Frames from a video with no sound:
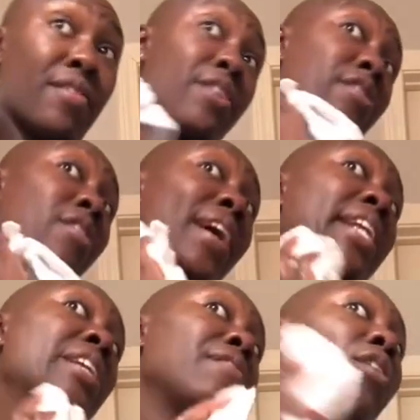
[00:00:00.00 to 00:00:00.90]
heard of. I
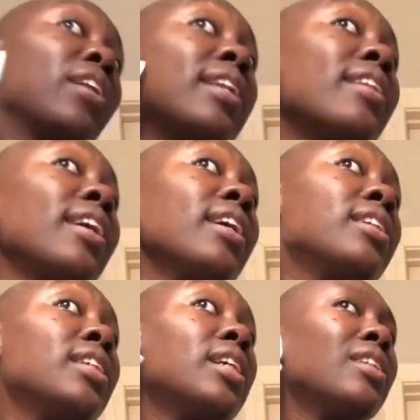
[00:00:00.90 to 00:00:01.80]
didn't even know this thing
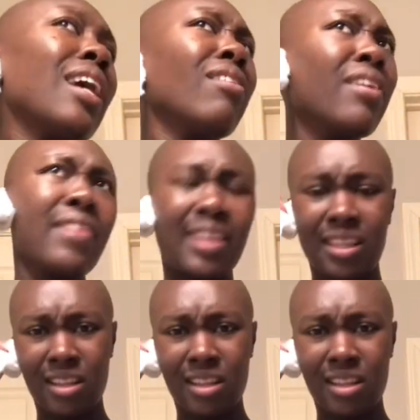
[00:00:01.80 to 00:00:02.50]
exists. I don't even know